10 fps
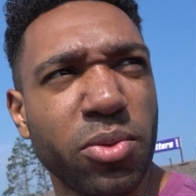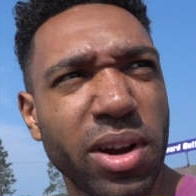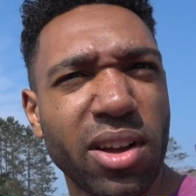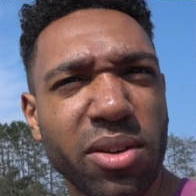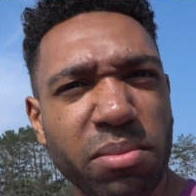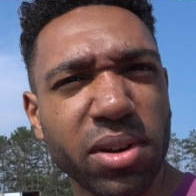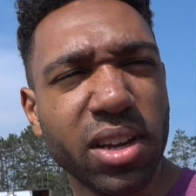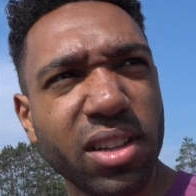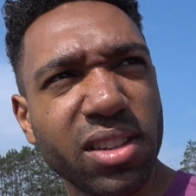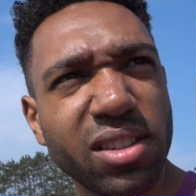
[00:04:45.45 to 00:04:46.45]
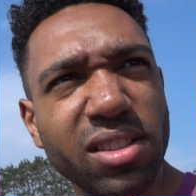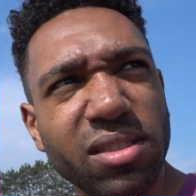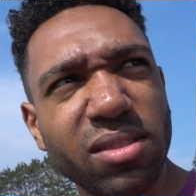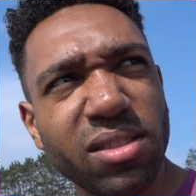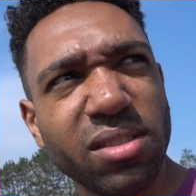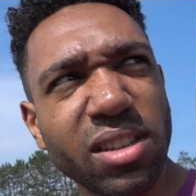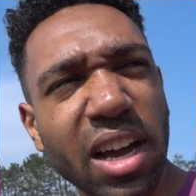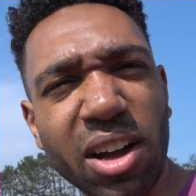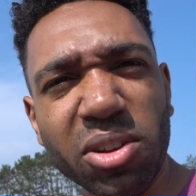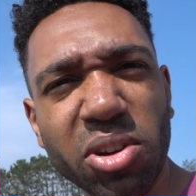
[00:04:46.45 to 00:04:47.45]
around, but
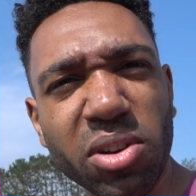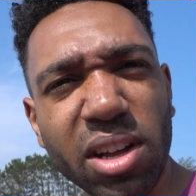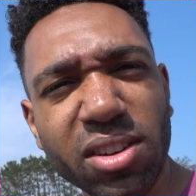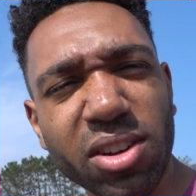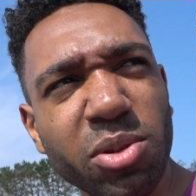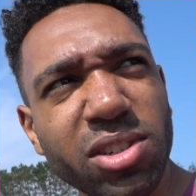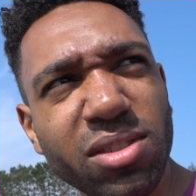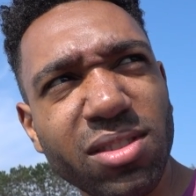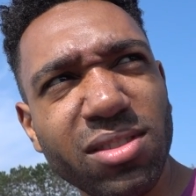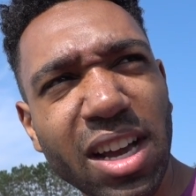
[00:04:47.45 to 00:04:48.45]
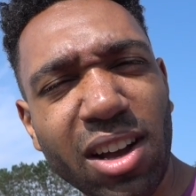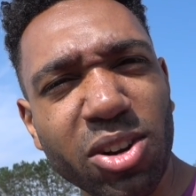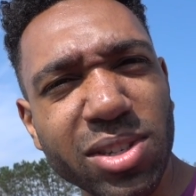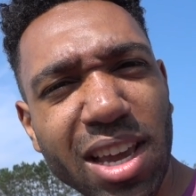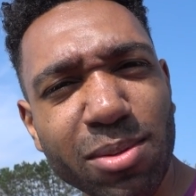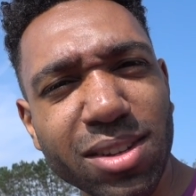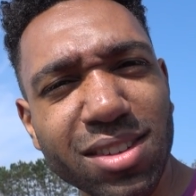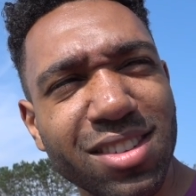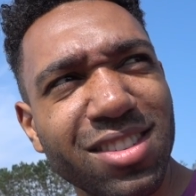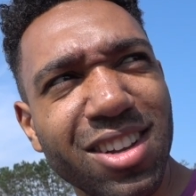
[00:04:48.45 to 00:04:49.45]
I don't know. I don't know. We're, I don't know what's
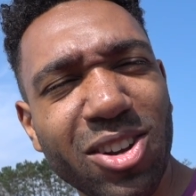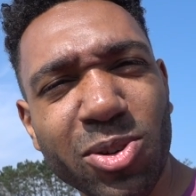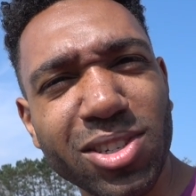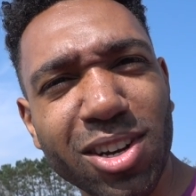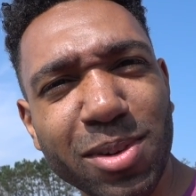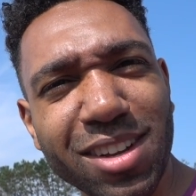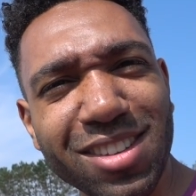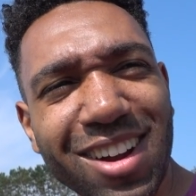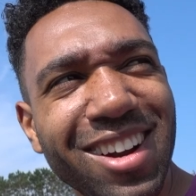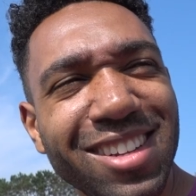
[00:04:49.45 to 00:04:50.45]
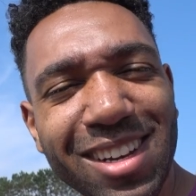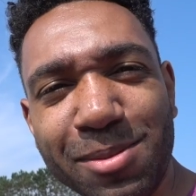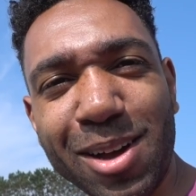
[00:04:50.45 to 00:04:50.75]
happening. I don't know what to talk about. All right, I'm